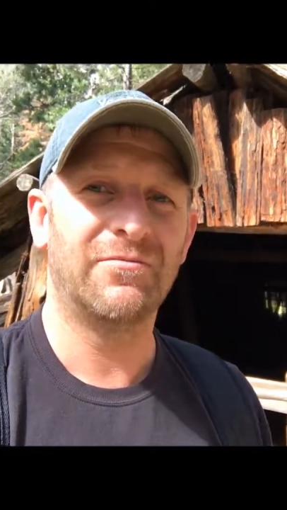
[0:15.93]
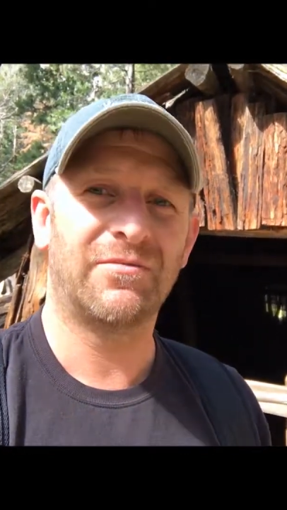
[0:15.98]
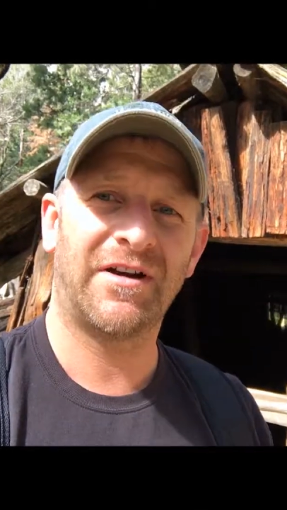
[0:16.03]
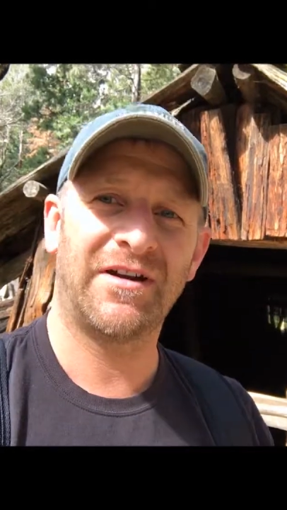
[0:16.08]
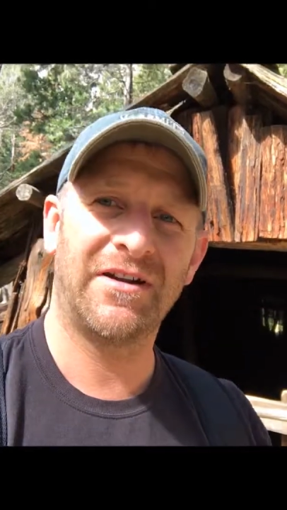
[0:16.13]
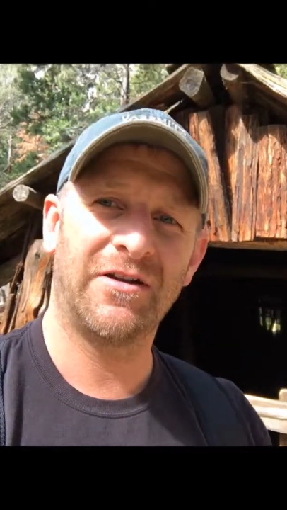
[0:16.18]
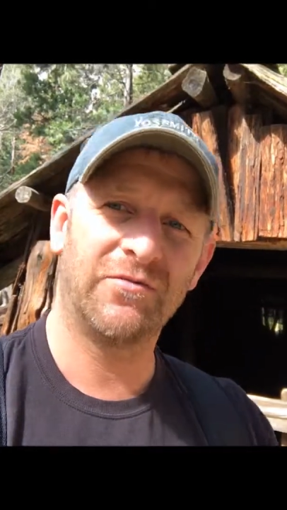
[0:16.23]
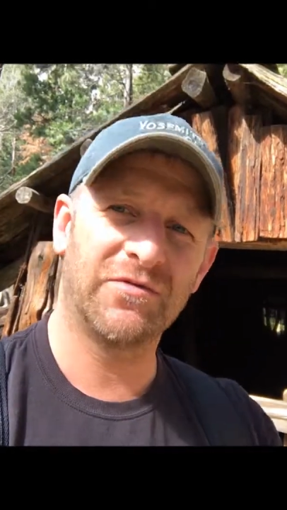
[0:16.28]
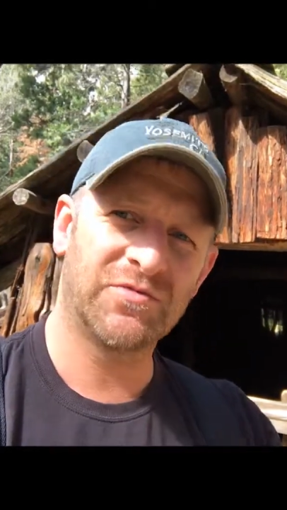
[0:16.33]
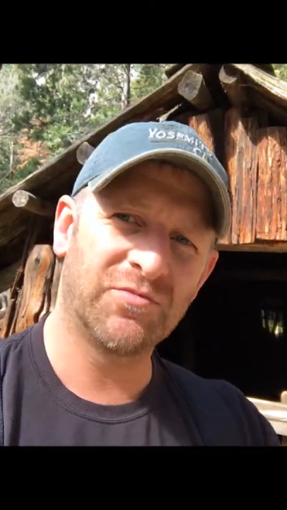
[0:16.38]

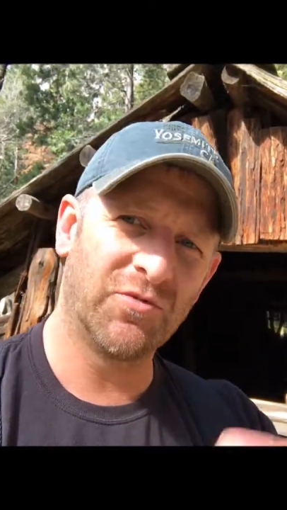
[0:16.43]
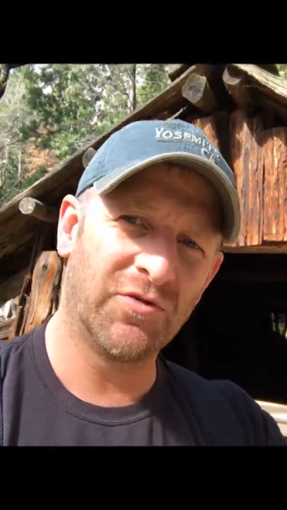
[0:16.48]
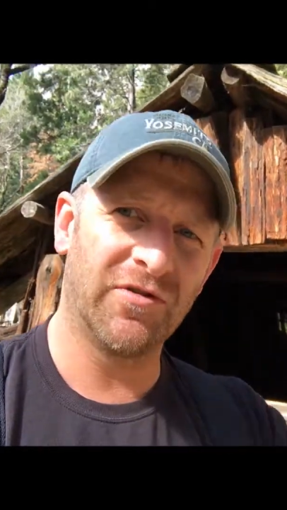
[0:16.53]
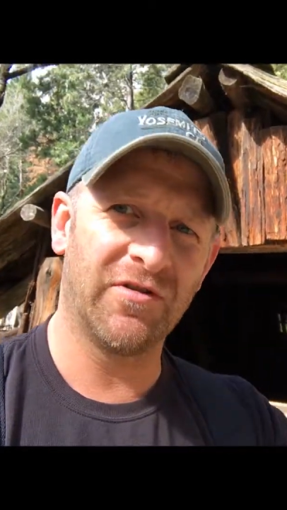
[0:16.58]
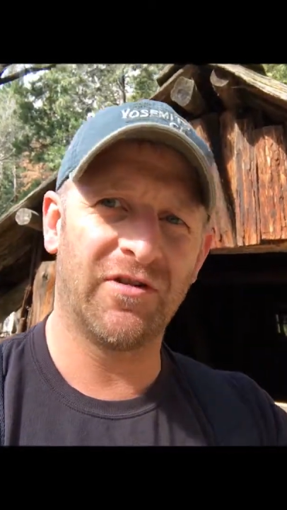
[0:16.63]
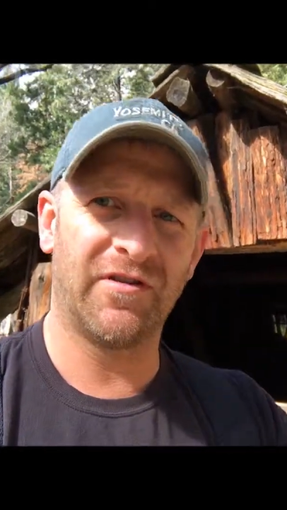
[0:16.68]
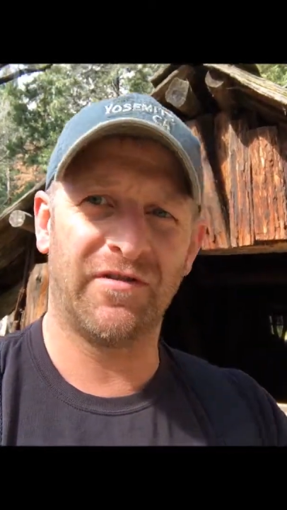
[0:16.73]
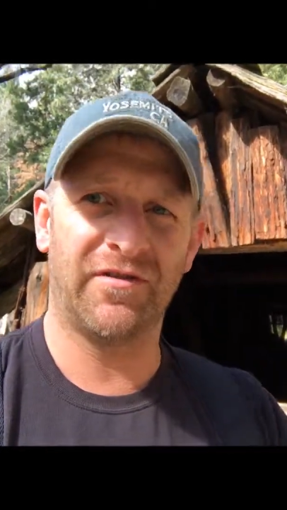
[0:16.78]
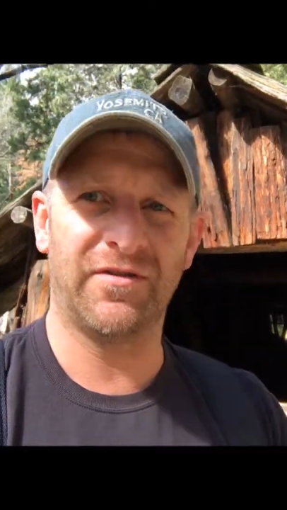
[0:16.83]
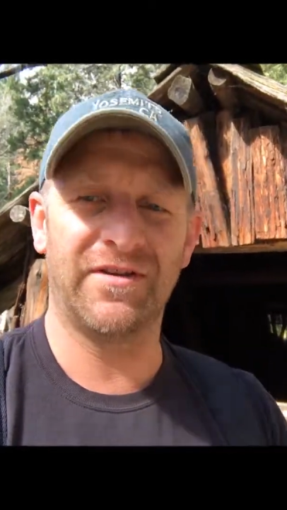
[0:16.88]
Paiute was more
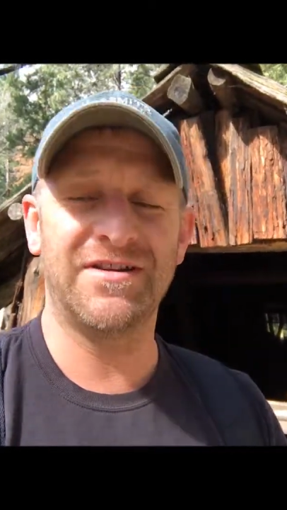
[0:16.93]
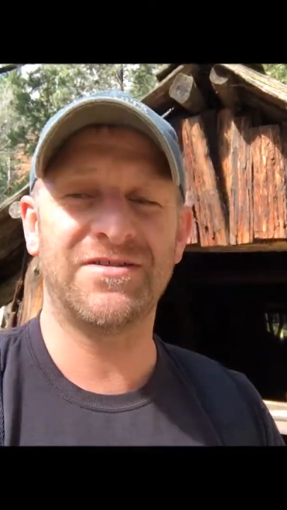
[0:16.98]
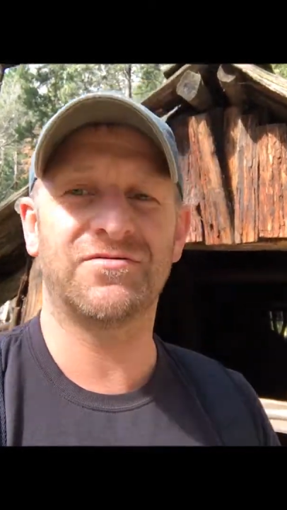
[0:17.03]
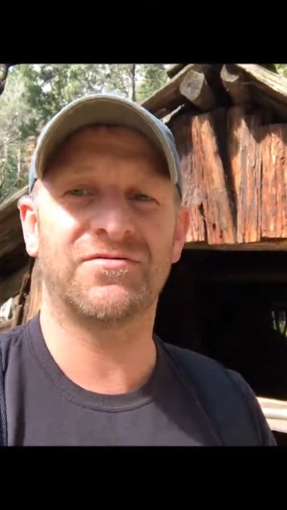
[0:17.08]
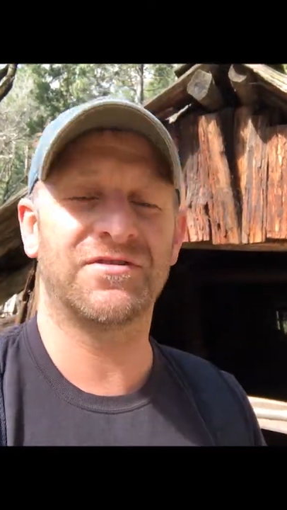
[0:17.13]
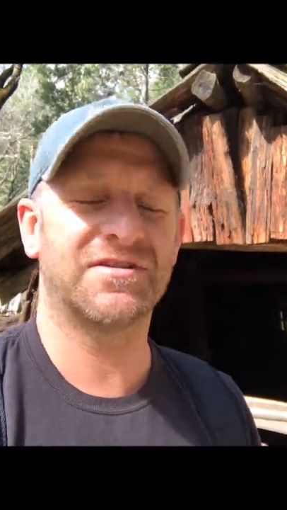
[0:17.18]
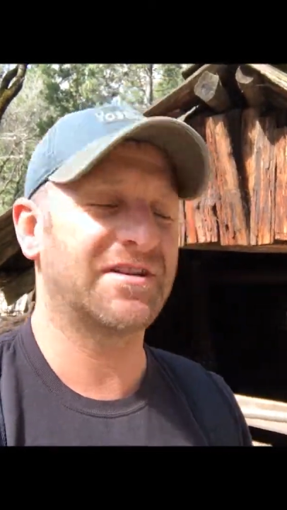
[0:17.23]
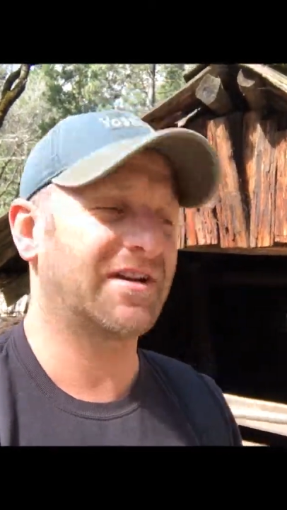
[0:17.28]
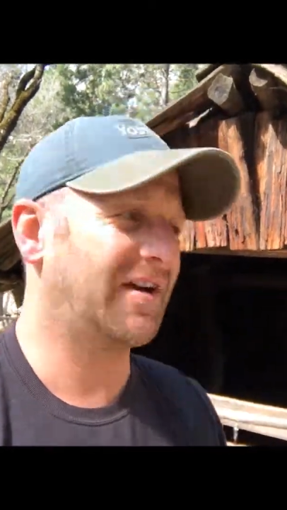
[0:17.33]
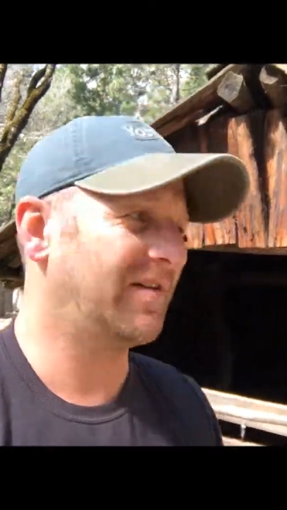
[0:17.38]
along the
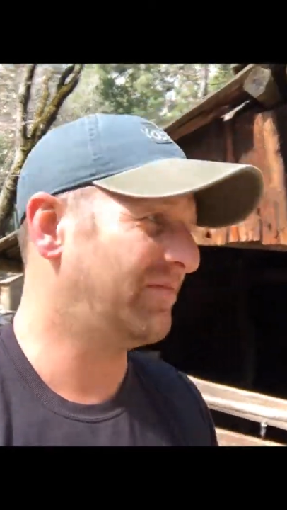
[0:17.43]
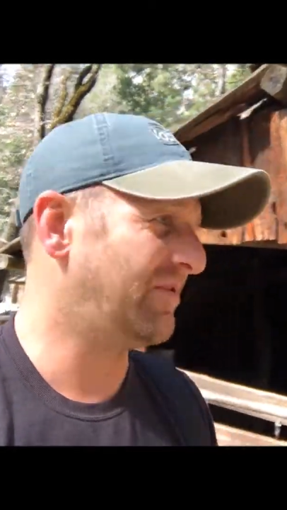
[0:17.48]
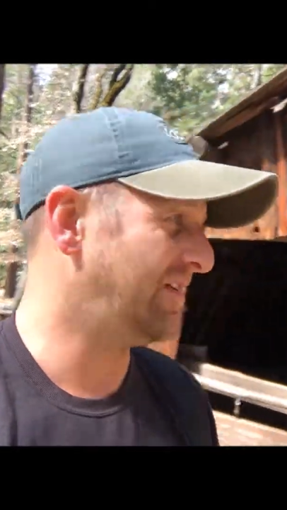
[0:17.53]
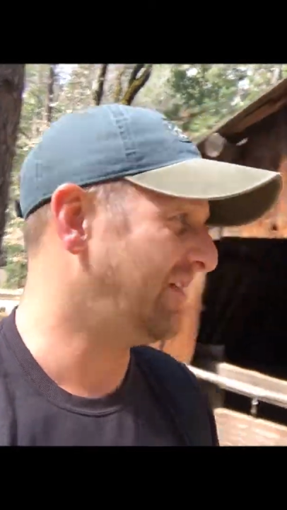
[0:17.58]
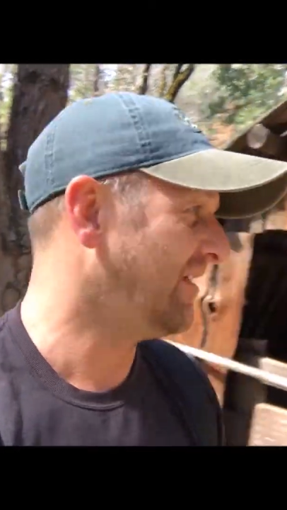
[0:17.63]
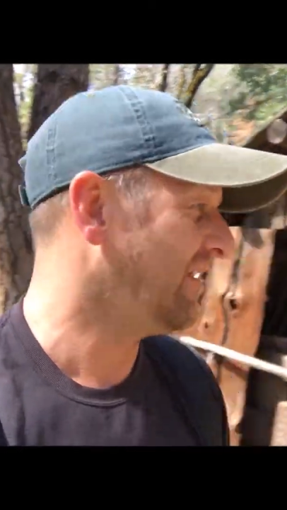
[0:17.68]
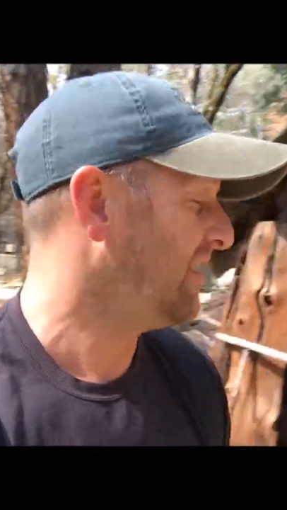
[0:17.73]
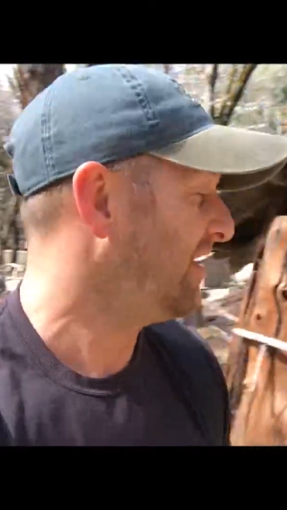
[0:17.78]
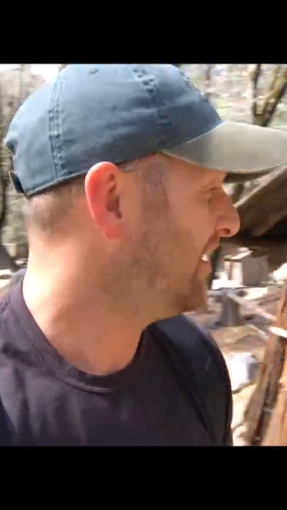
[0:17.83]
eastern side, but